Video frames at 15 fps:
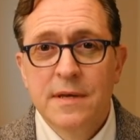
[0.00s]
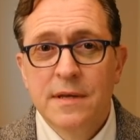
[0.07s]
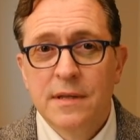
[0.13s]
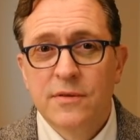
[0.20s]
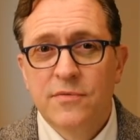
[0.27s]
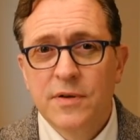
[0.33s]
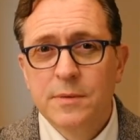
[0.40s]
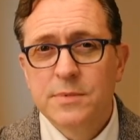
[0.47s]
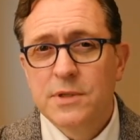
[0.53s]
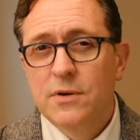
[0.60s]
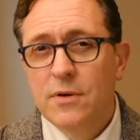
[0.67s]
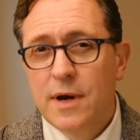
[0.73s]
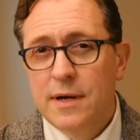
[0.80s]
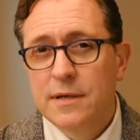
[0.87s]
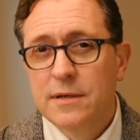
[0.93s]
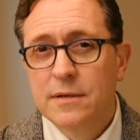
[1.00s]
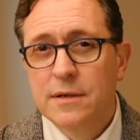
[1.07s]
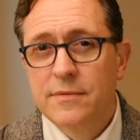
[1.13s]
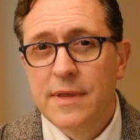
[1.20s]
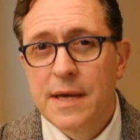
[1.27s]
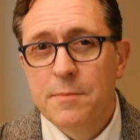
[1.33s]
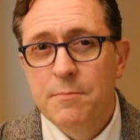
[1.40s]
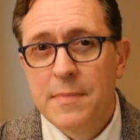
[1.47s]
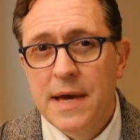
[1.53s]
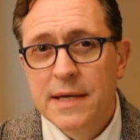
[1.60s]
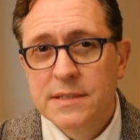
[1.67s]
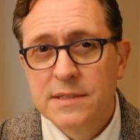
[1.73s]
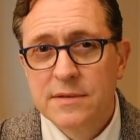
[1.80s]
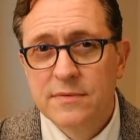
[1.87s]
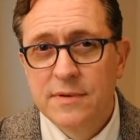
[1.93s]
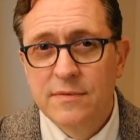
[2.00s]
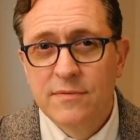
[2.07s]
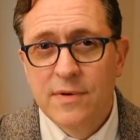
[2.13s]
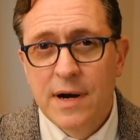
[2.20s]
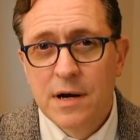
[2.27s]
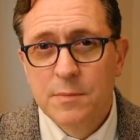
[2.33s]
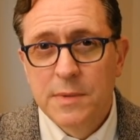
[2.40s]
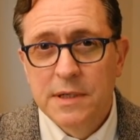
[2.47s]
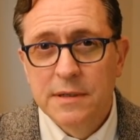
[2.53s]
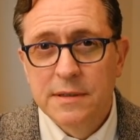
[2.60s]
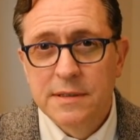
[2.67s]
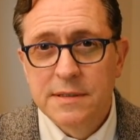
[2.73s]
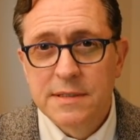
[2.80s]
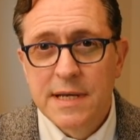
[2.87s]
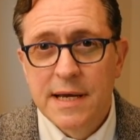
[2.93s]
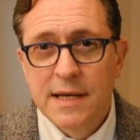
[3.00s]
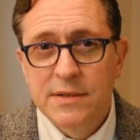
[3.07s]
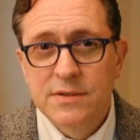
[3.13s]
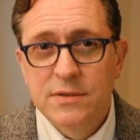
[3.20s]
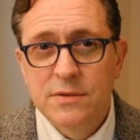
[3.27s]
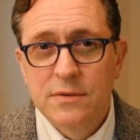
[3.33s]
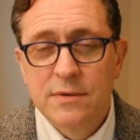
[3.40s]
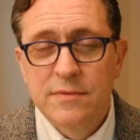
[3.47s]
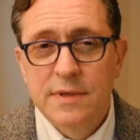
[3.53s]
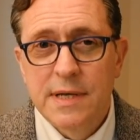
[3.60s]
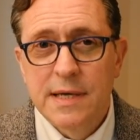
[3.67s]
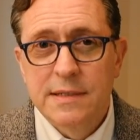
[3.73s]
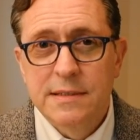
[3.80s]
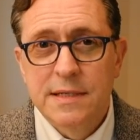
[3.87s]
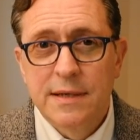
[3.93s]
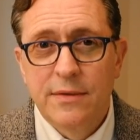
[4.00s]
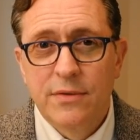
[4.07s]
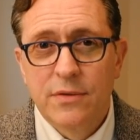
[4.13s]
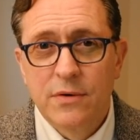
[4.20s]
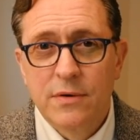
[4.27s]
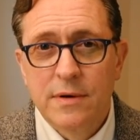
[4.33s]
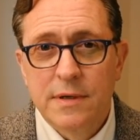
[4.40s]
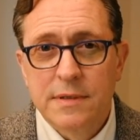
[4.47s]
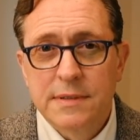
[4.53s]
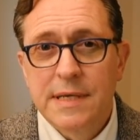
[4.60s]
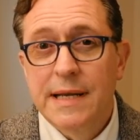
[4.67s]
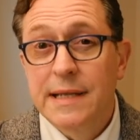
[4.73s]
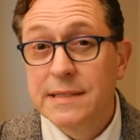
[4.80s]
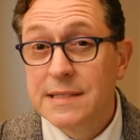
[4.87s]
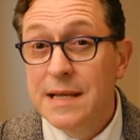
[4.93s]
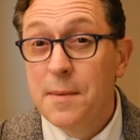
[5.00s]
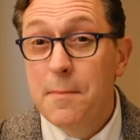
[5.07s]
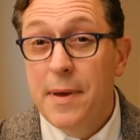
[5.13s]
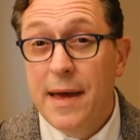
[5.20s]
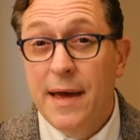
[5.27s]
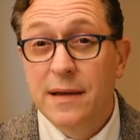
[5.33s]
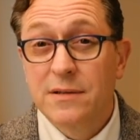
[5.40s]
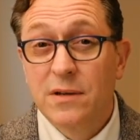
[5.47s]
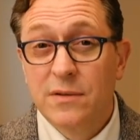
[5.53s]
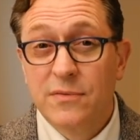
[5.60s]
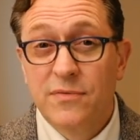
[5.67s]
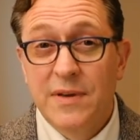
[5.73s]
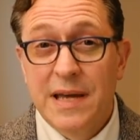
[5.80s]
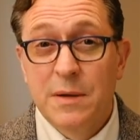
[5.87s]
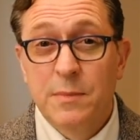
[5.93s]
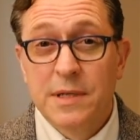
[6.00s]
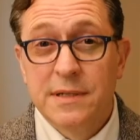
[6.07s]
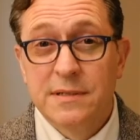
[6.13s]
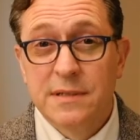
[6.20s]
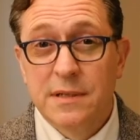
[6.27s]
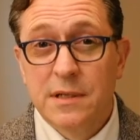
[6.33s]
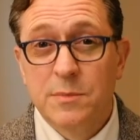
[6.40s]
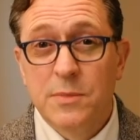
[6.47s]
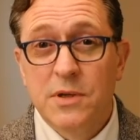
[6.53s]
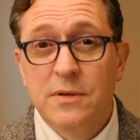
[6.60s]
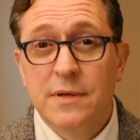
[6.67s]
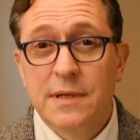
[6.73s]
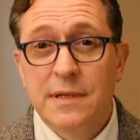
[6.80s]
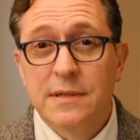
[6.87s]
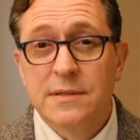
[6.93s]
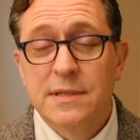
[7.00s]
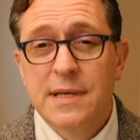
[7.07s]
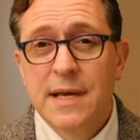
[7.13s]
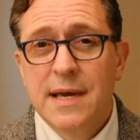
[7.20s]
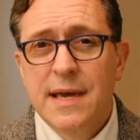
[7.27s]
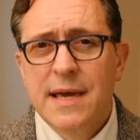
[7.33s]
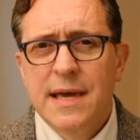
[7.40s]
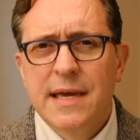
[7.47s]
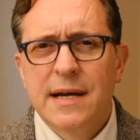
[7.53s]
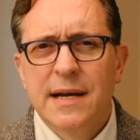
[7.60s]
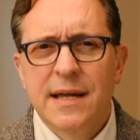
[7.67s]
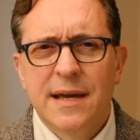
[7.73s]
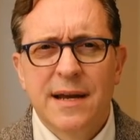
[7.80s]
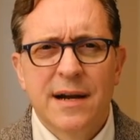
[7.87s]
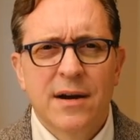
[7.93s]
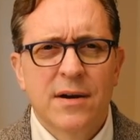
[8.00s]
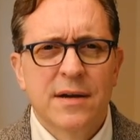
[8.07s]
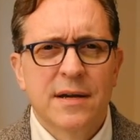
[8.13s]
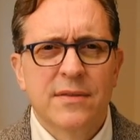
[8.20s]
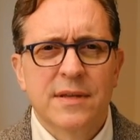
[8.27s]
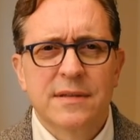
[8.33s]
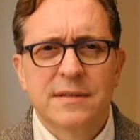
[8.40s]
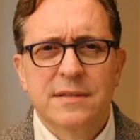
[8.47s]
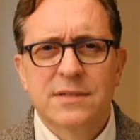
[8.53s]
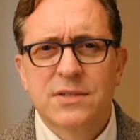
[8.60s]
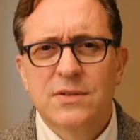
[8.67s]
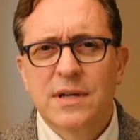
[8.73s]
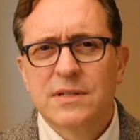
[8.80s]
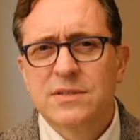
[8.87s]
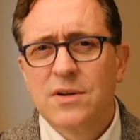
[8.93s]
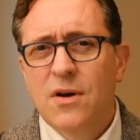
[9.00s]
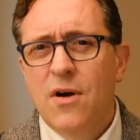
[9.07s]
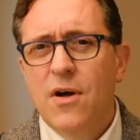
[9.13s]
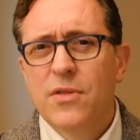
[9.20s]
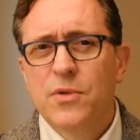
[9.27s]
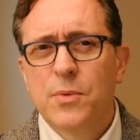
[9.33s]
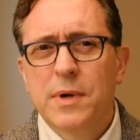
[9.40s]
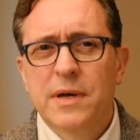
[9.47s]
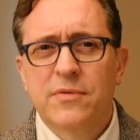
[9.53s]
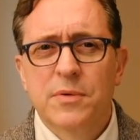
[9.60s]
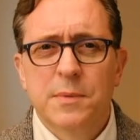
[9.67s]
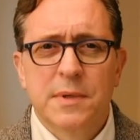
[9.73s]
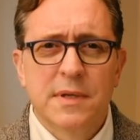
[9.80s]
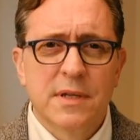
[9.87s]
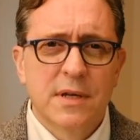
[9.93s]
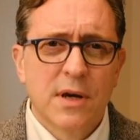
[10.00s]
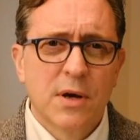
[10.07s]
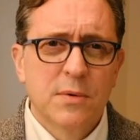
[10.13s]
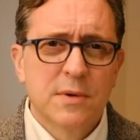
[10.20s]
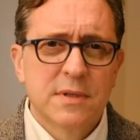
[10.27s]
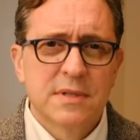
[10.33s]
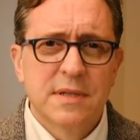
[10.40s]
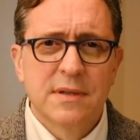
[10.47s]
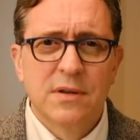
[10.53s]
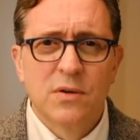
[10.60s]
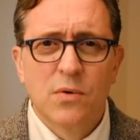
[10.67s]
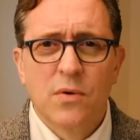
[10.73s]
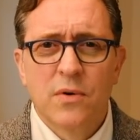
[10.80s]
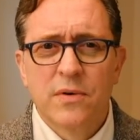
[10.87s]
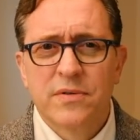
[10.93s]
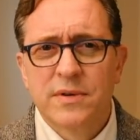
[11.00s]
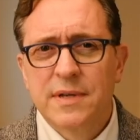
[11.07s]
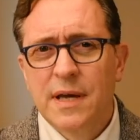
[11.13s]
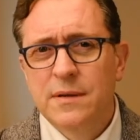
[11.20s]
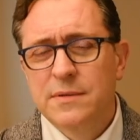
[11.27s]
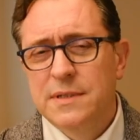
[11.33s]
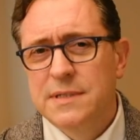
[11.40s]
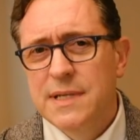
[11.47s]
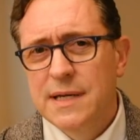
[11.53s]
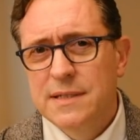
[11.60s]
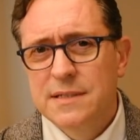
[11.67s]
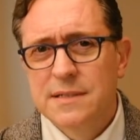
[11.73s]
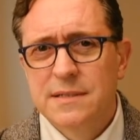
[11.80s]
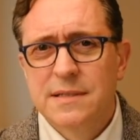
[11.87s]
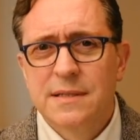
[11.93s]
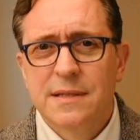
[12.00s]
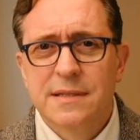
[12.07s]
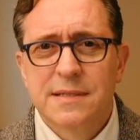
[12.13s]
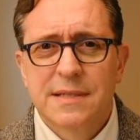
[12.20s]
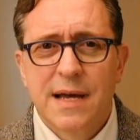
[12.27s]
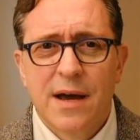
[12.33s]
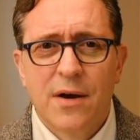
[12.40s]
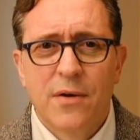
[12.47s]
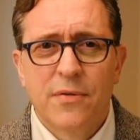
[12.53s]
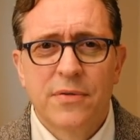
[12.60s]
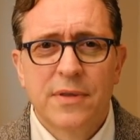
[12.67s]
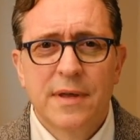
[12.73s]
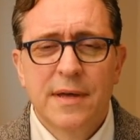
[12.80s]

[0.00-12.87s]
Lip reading: The film's a chronicle of that massive environmental disaster of the 1930s and its impact on families and communities in an area that stretched all the way from the Dakotas in the north down to Texas in the south